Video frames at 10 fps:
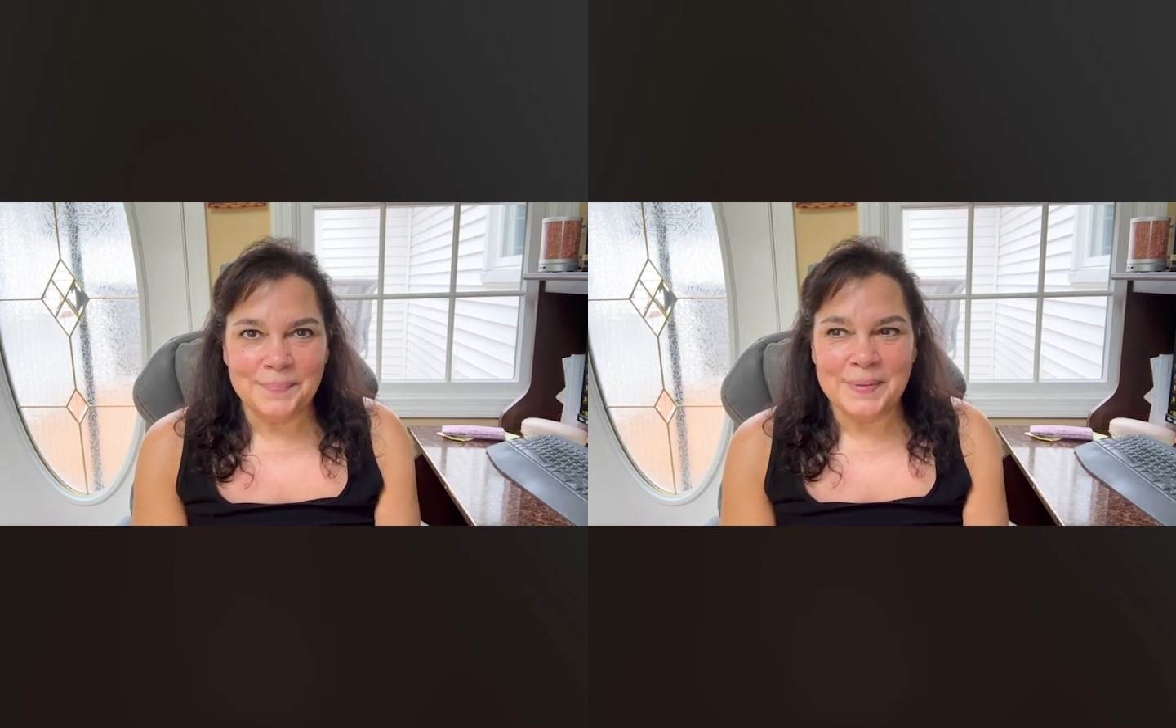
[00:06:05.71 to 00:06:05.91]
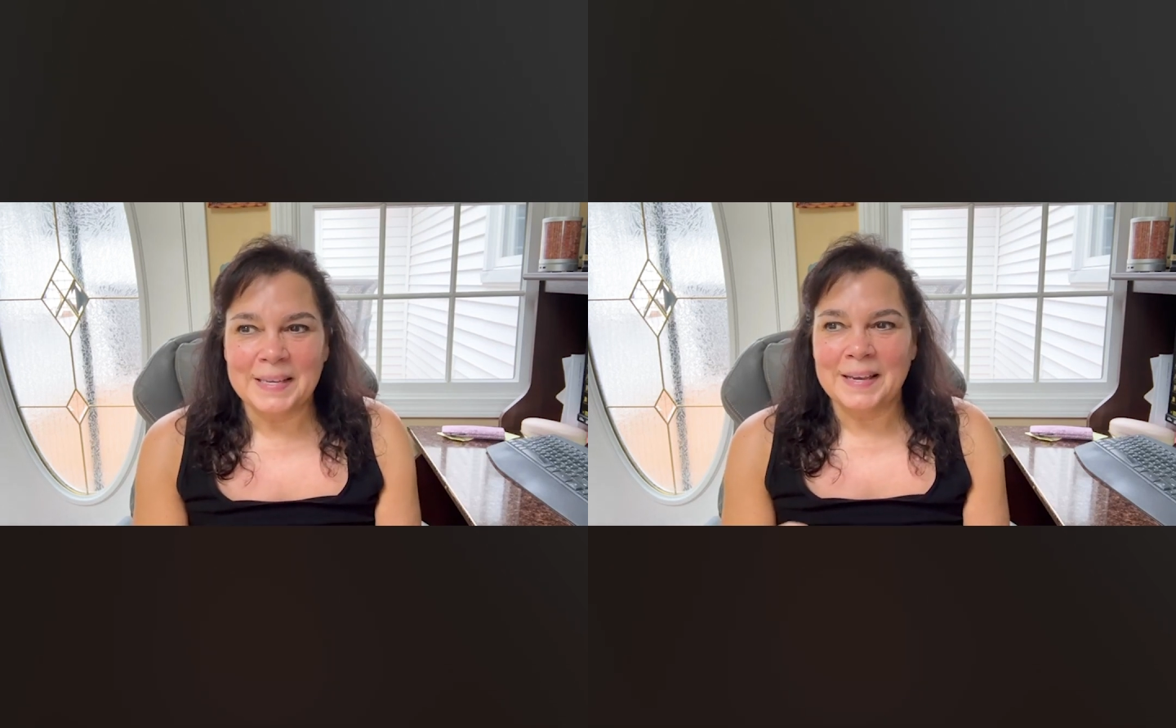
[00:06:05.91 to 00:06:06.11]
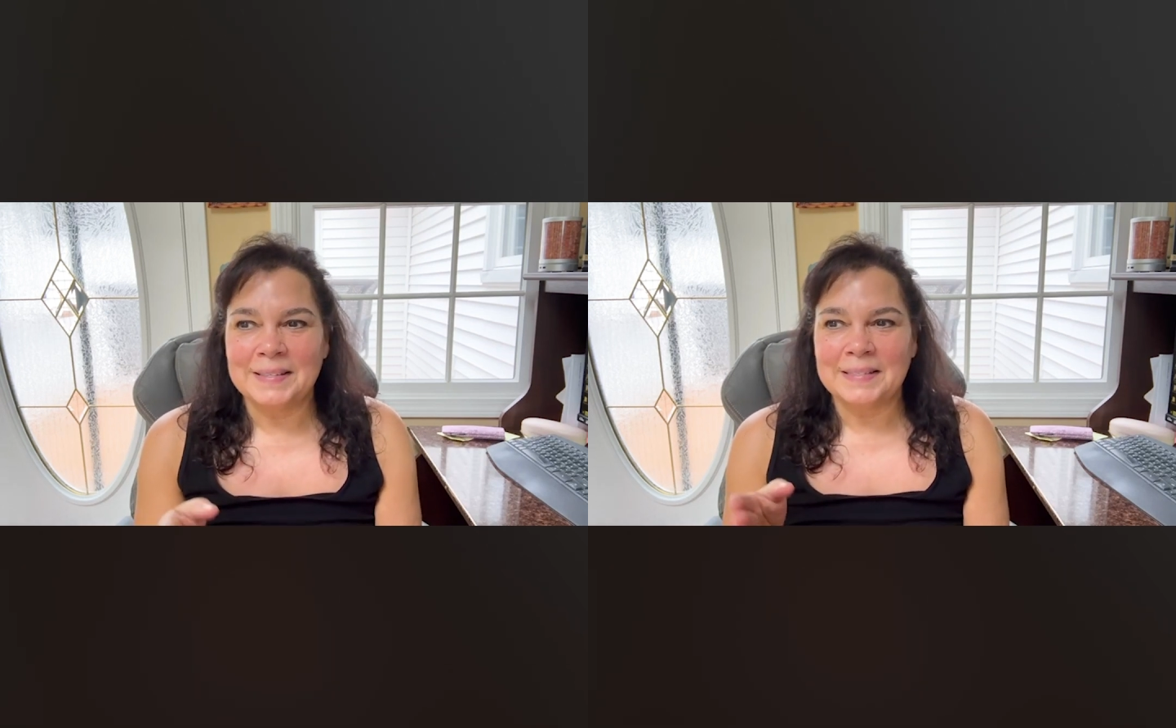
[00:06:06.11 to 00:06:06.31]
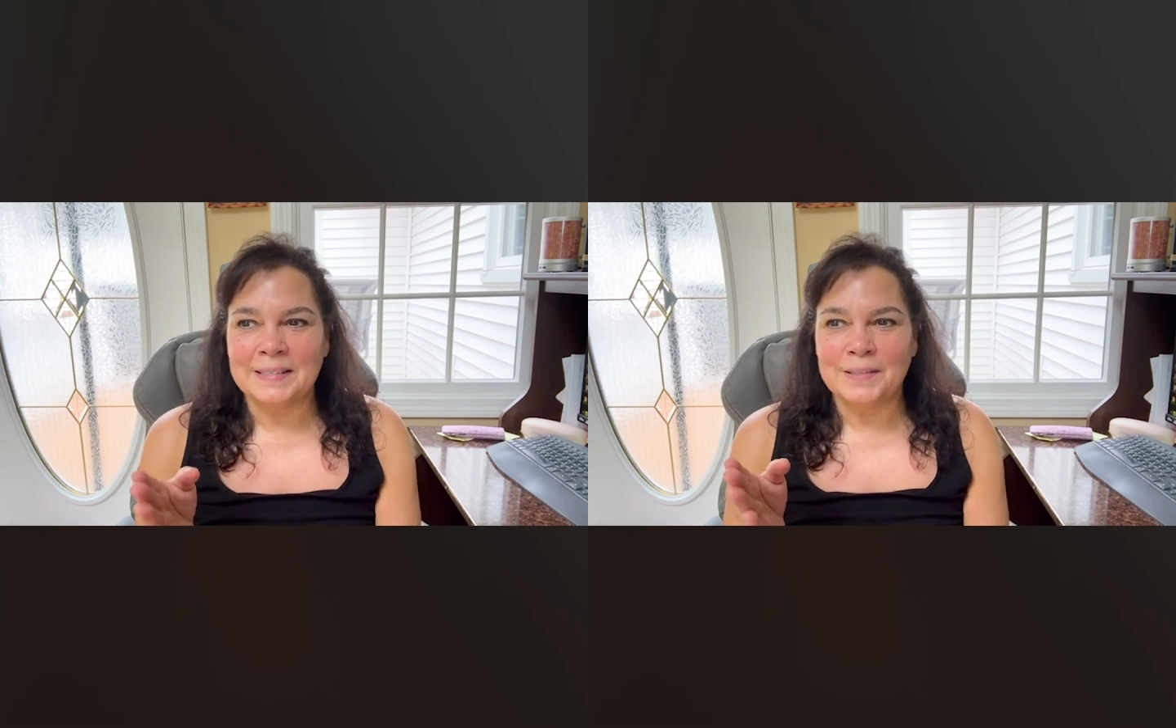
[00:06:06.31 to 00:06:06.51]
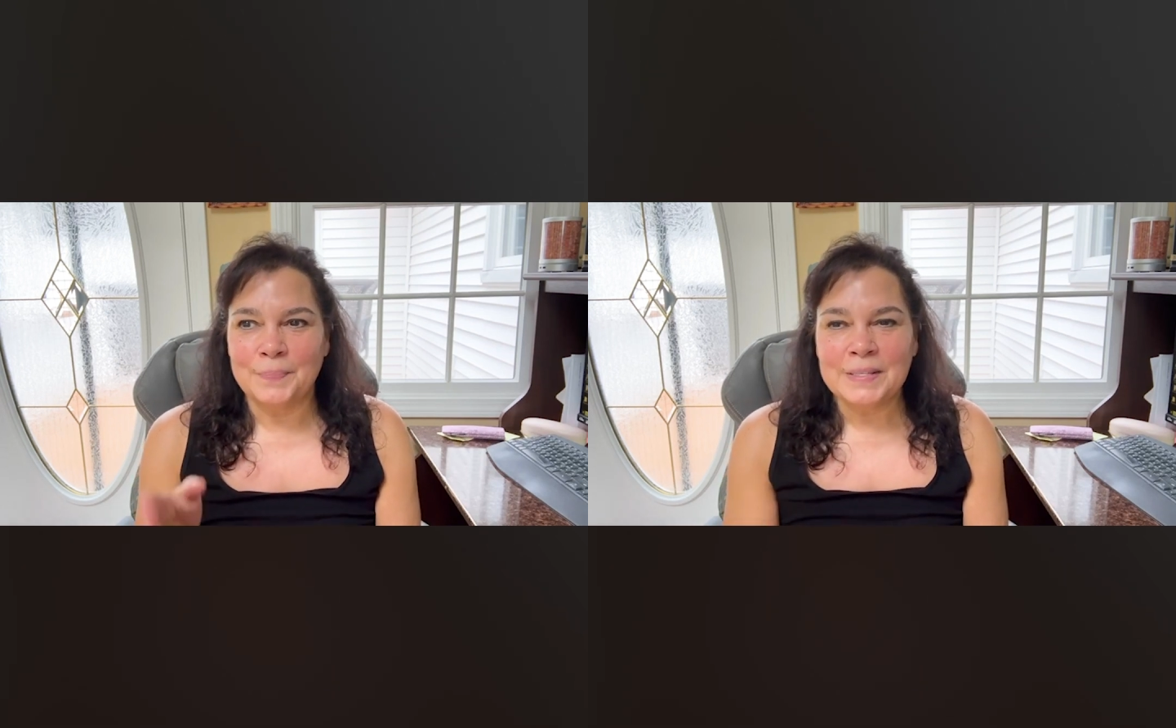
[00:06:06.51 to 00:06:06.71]
because
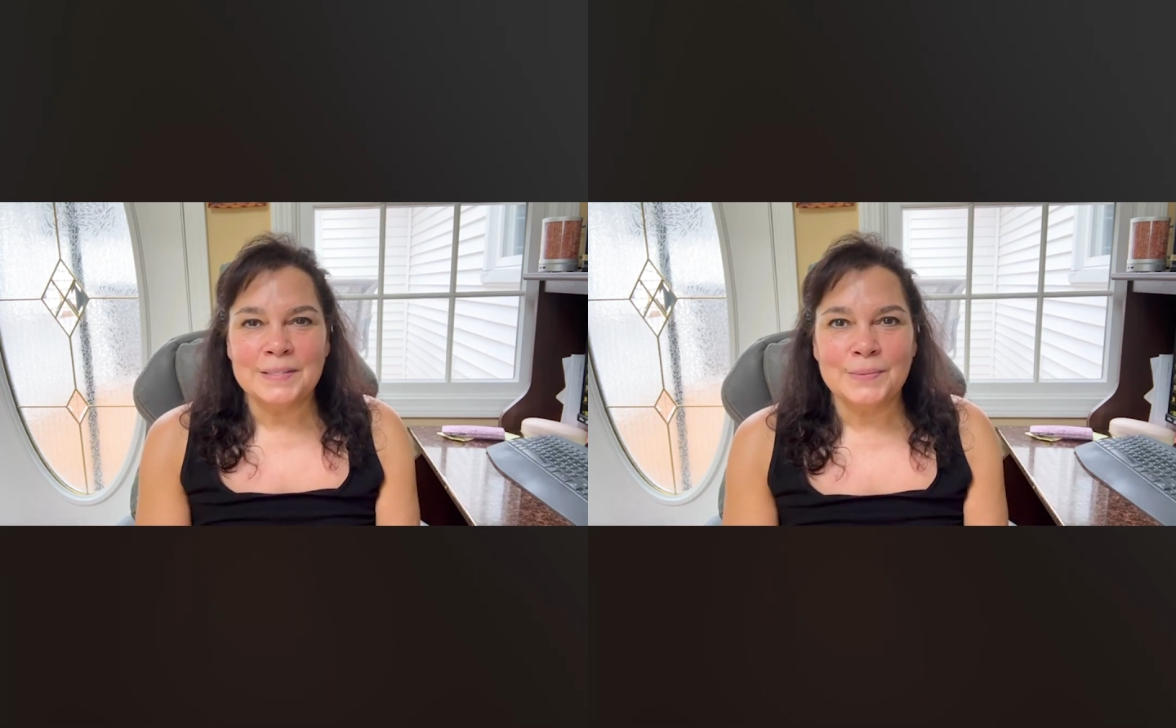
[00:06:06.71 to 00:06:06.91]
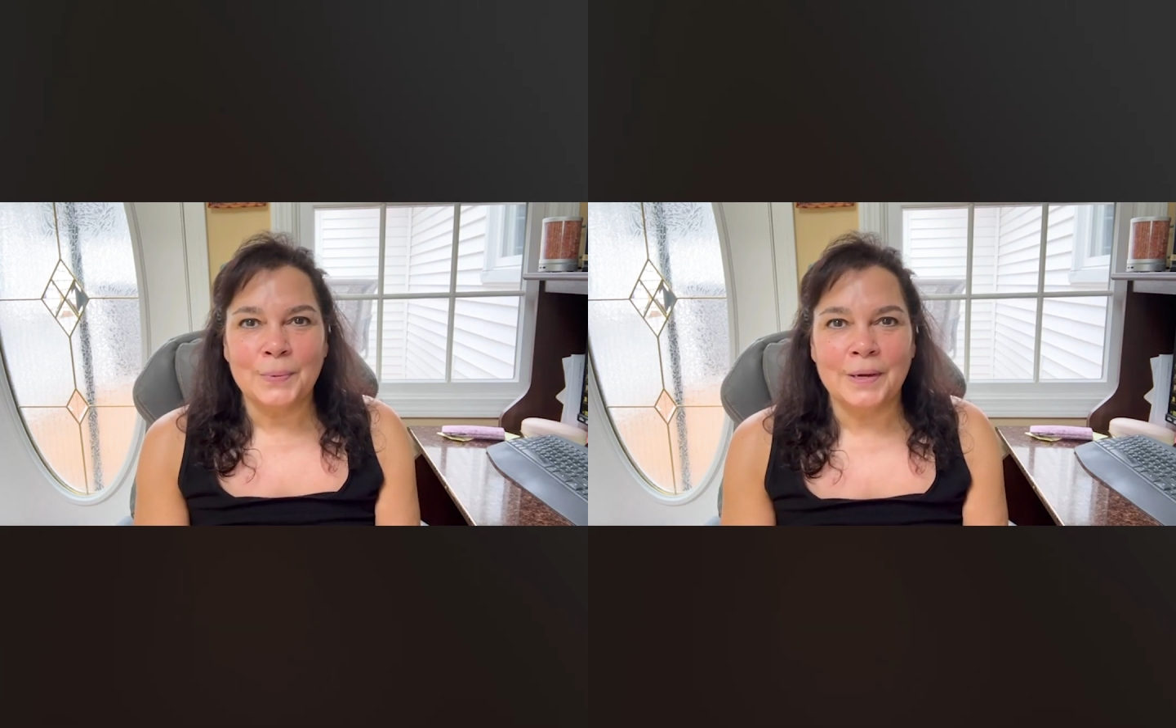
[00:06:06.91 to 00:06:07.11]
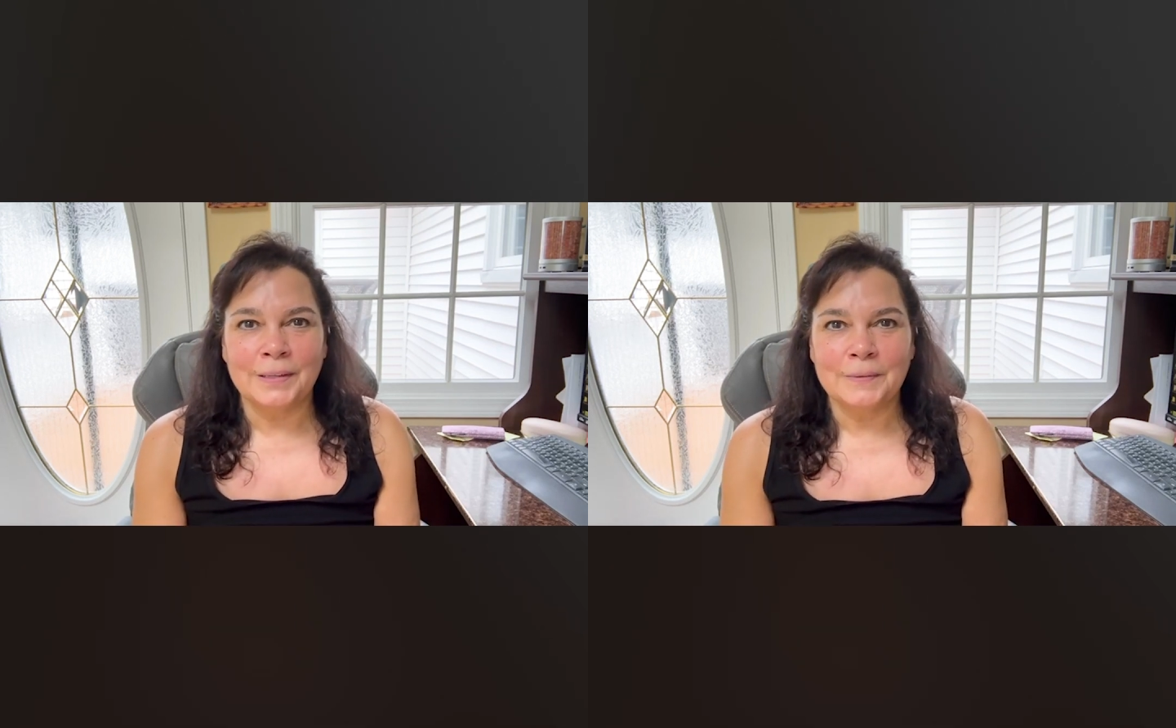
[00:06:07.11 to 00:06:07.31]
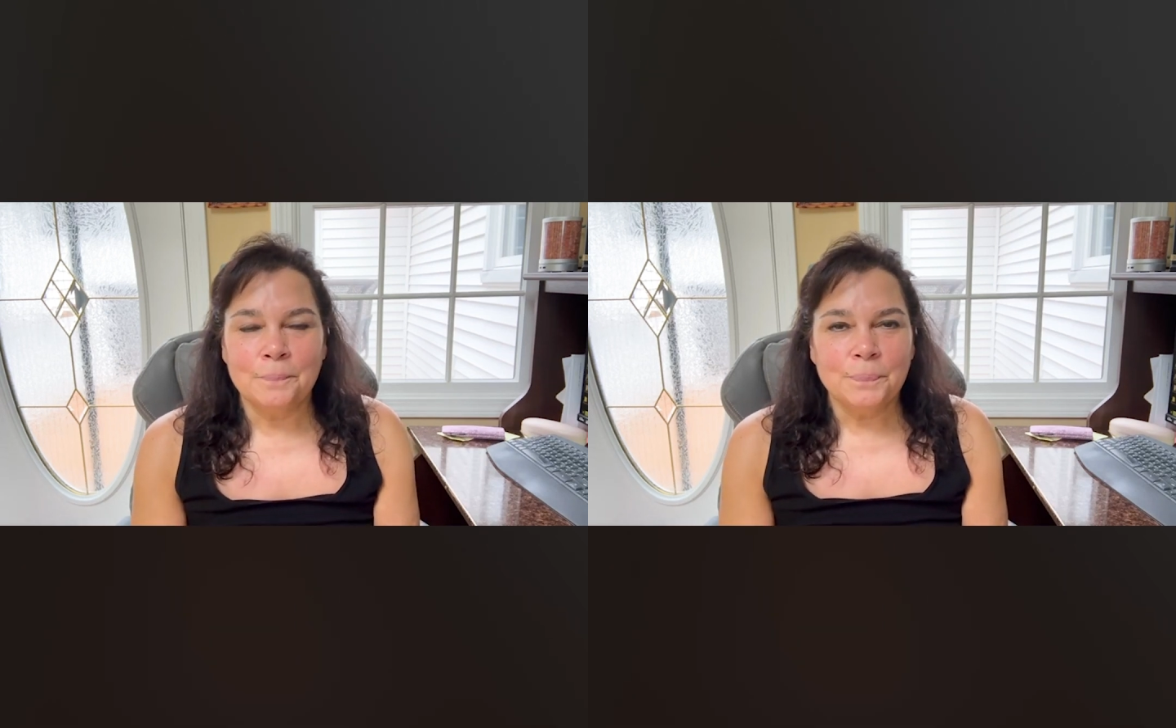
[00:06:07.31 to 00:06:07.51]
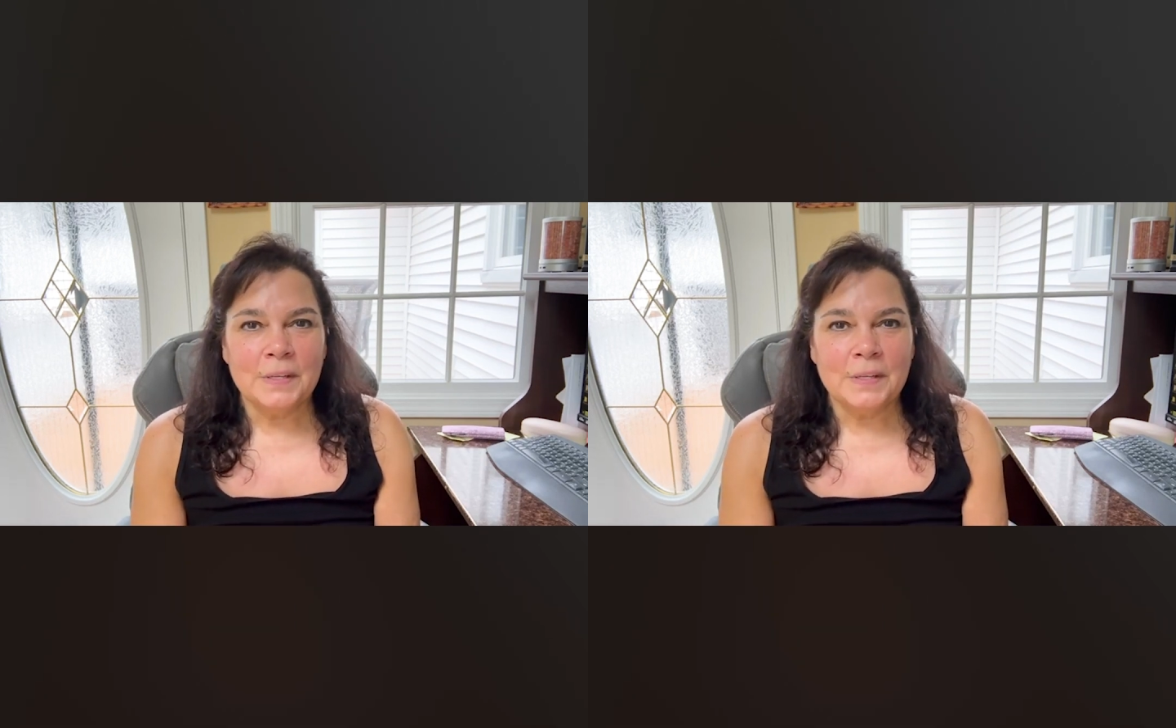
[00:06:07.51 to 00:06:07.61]
in the business world,